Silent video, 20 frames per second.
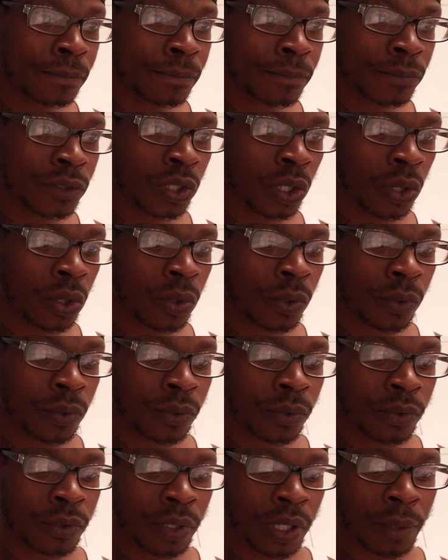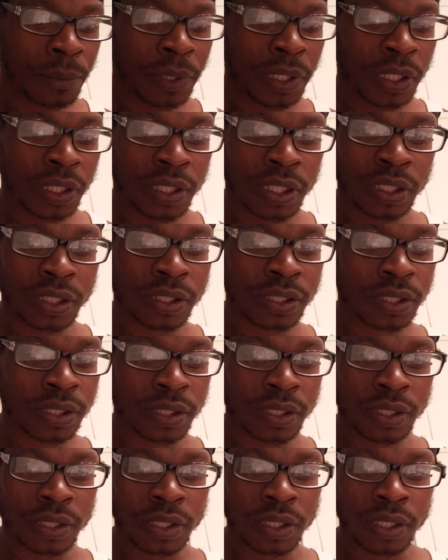So I mean, this,
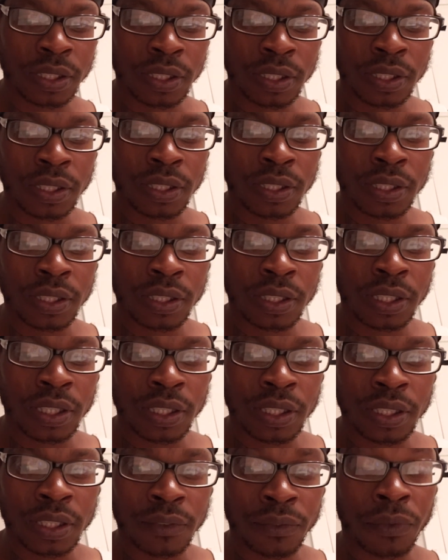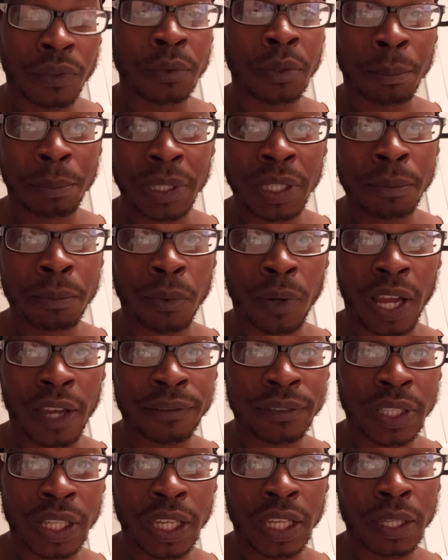from the people I've
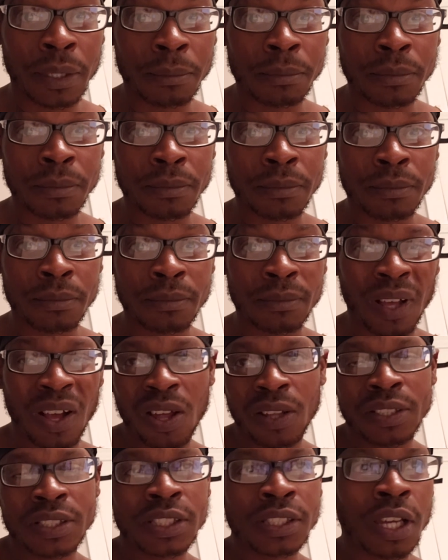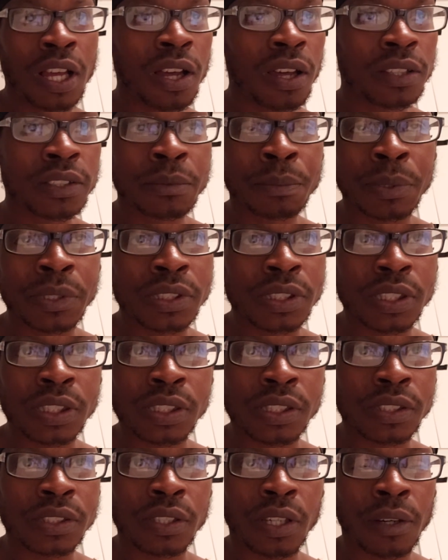named, all the
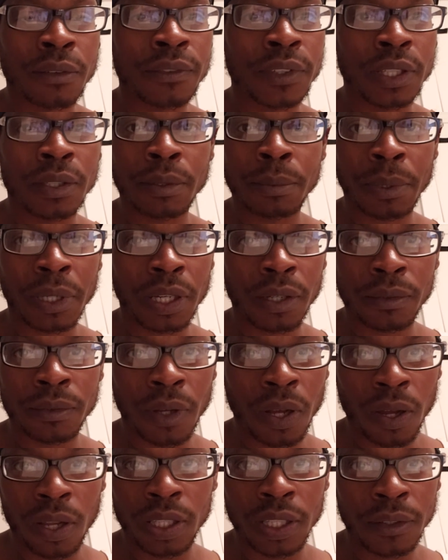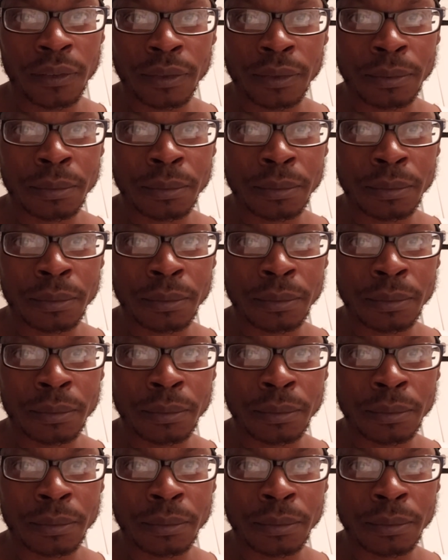positions are very powerful, all of